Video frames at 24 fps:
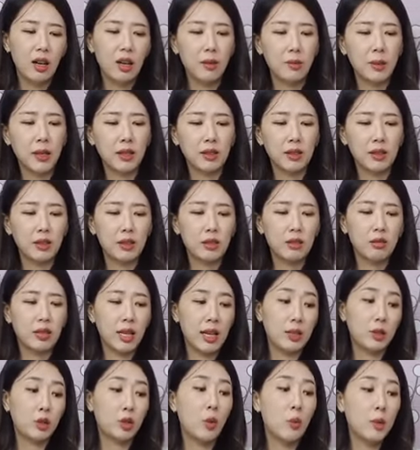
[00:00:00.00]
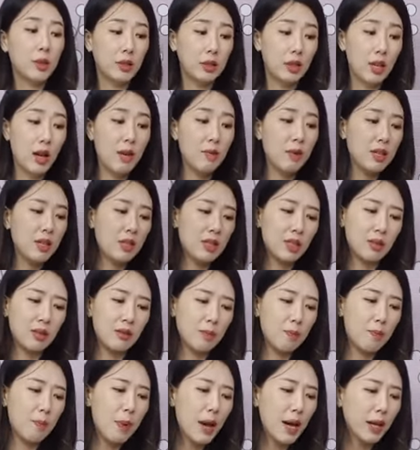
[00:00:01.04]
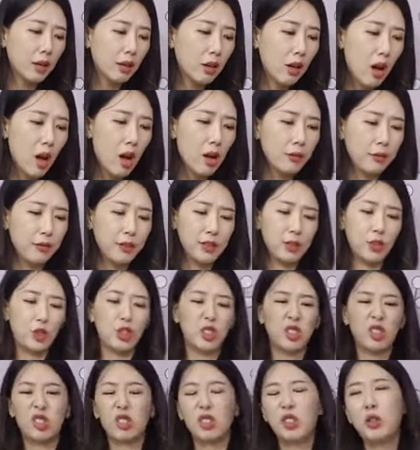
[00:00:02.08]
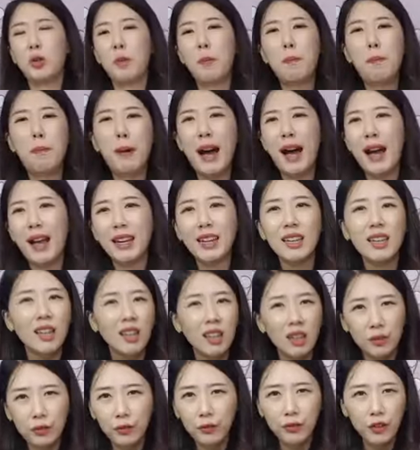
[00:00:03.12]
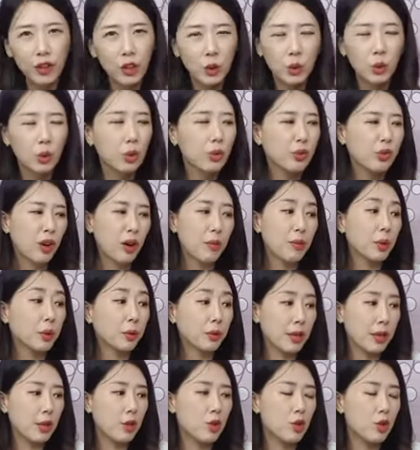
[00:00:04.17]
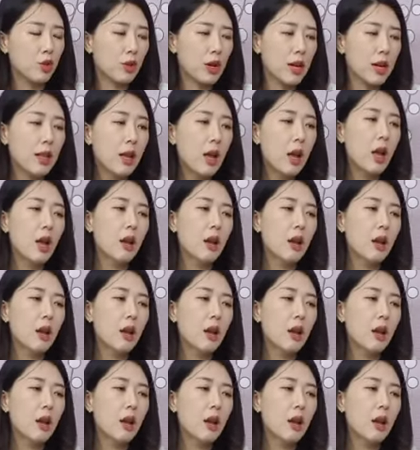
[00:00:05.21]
because it takes so much time, it's better off as just buying the food from the restaurant.